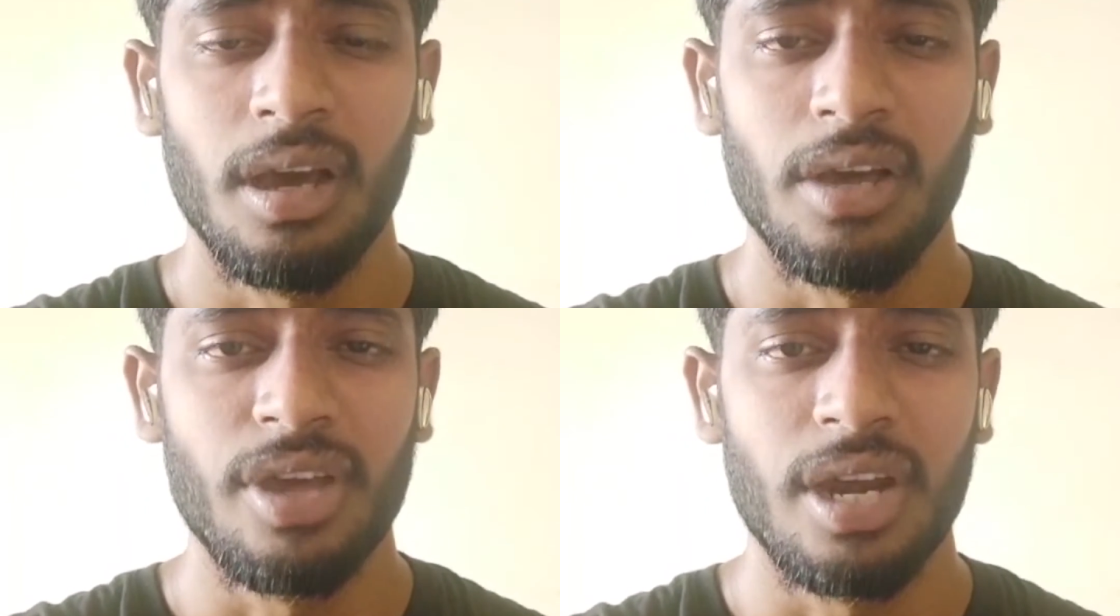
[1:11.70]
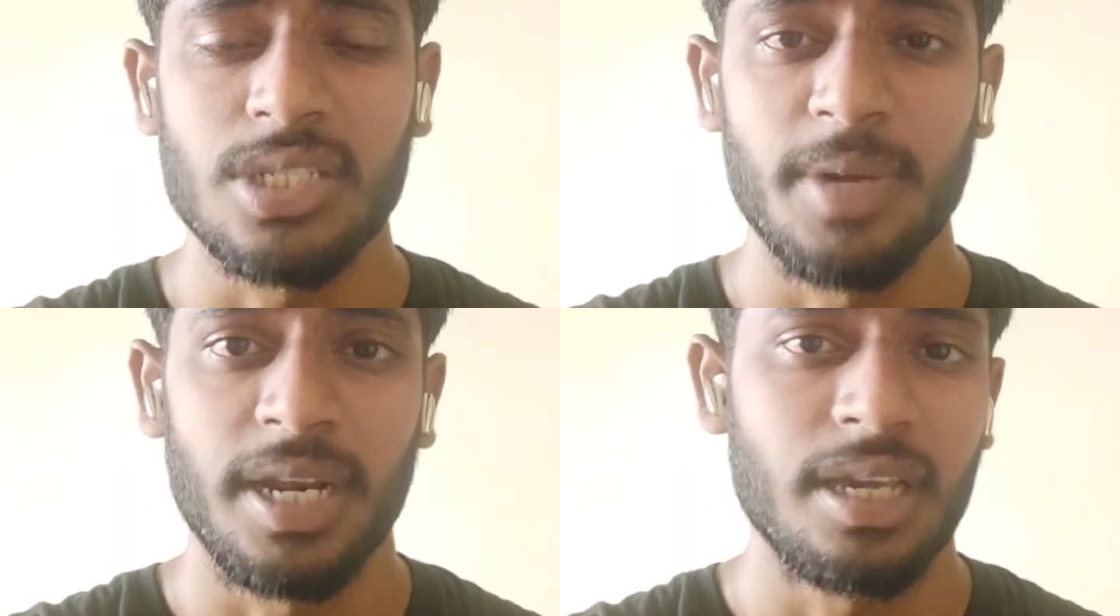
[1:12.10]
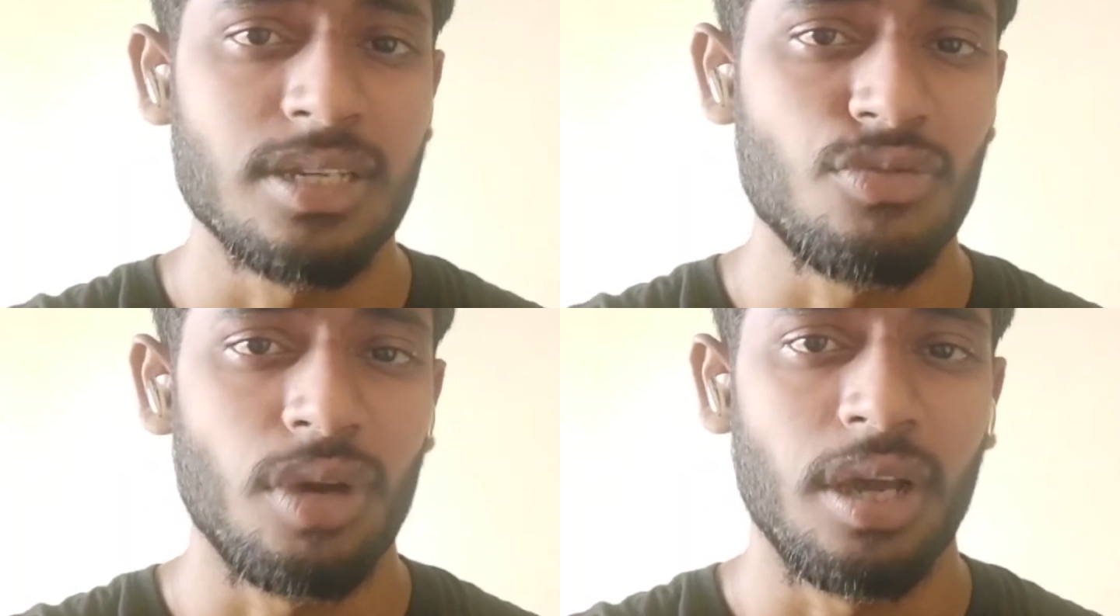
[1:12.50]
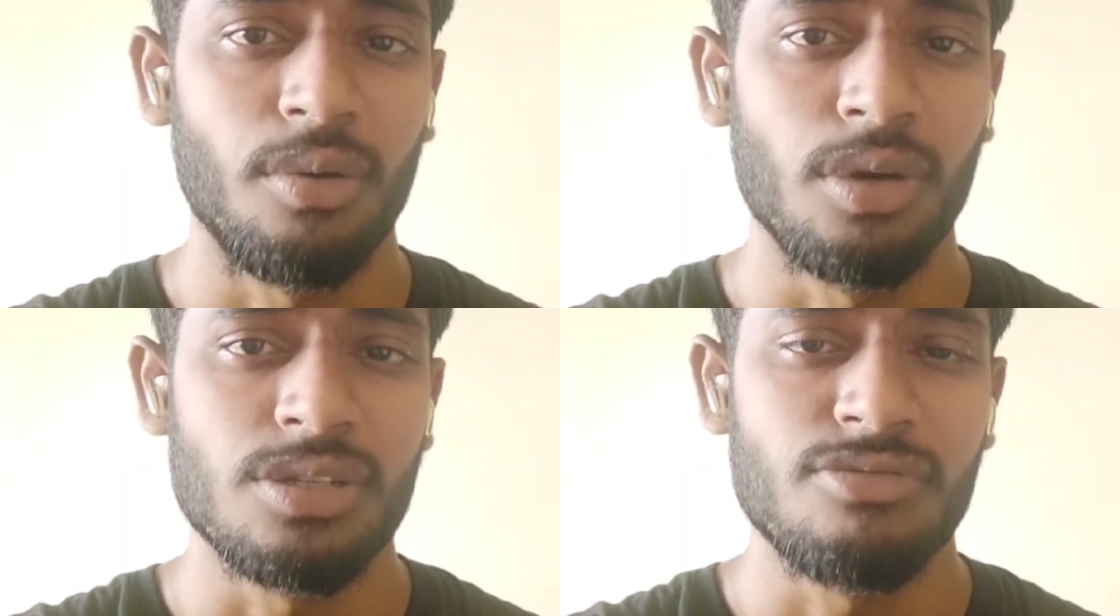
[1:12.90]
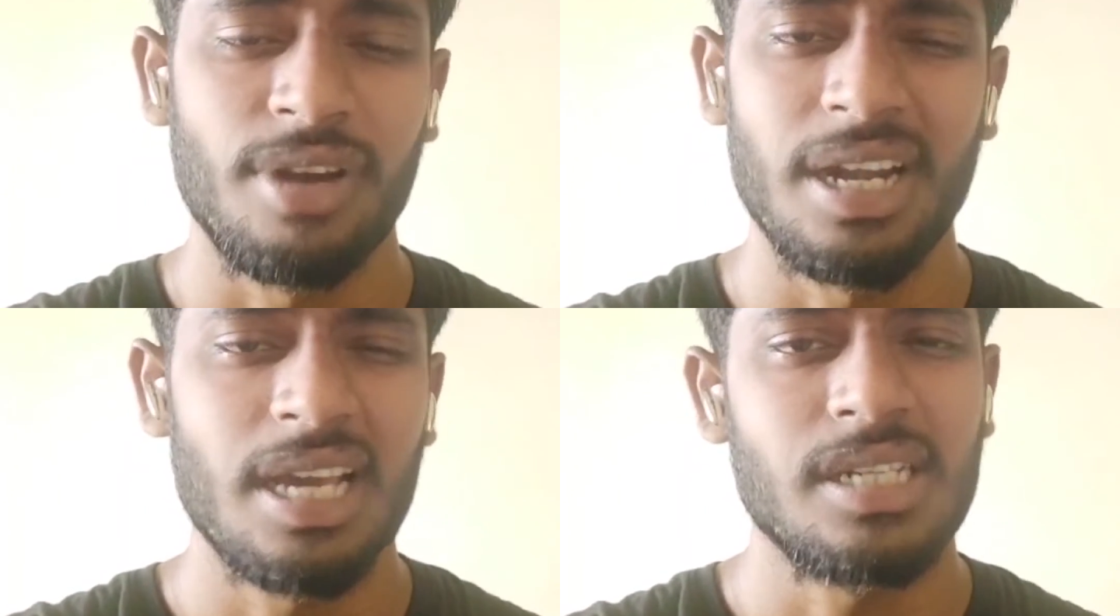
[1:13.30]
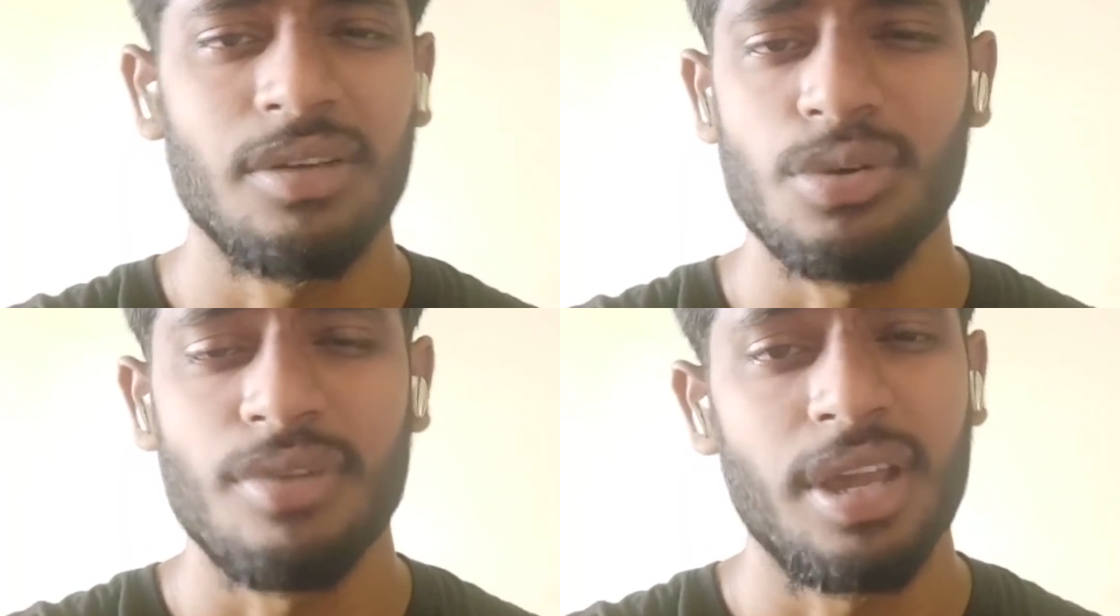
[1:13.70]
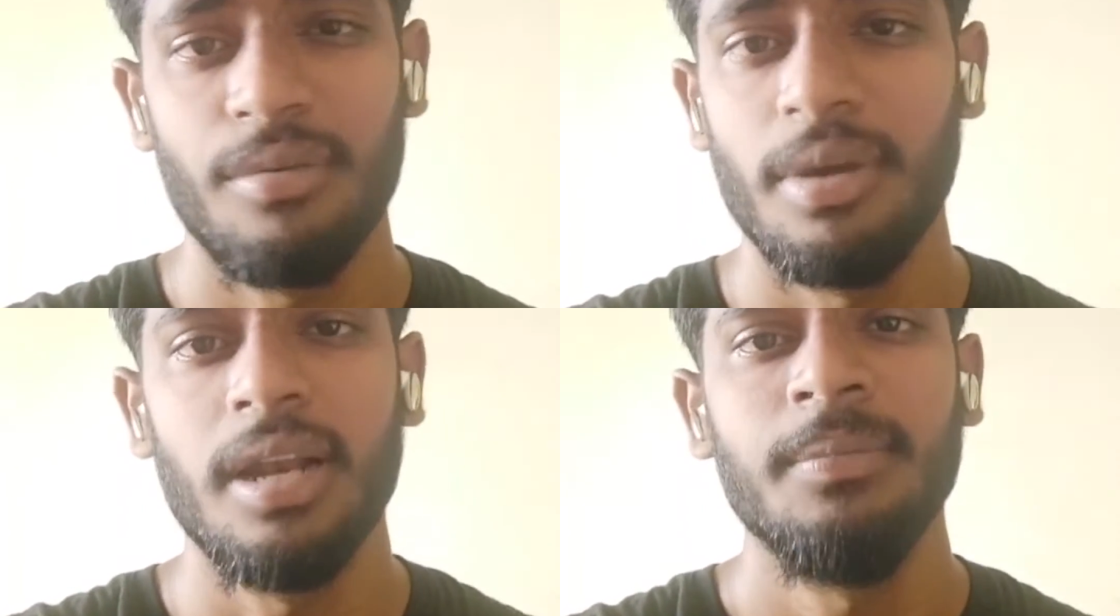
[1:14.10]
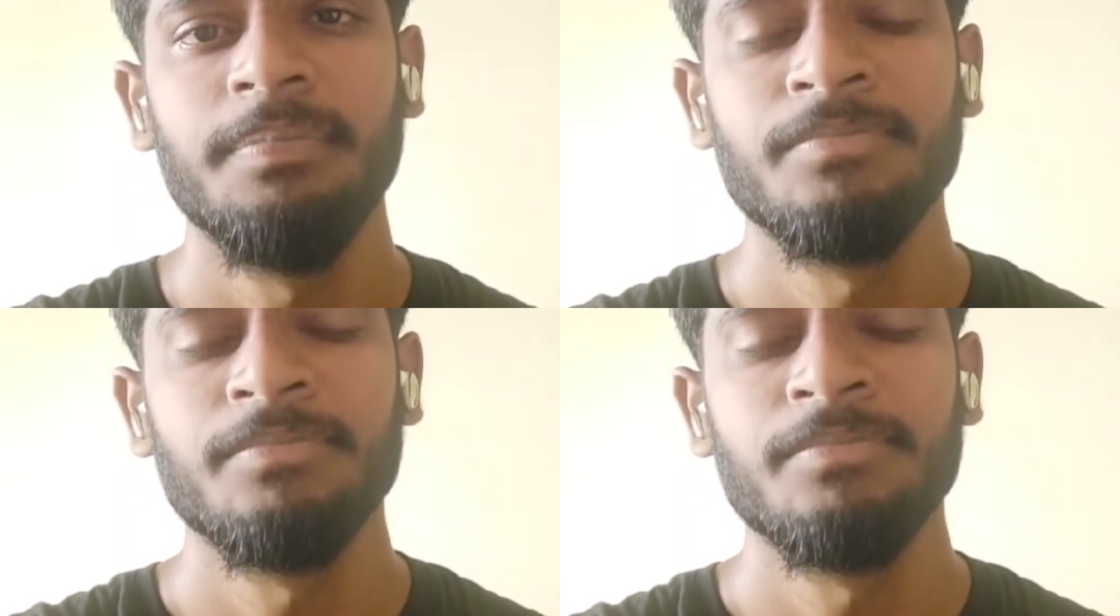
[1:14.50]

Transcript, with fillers: they're explaining as why it was fantastic, was very well,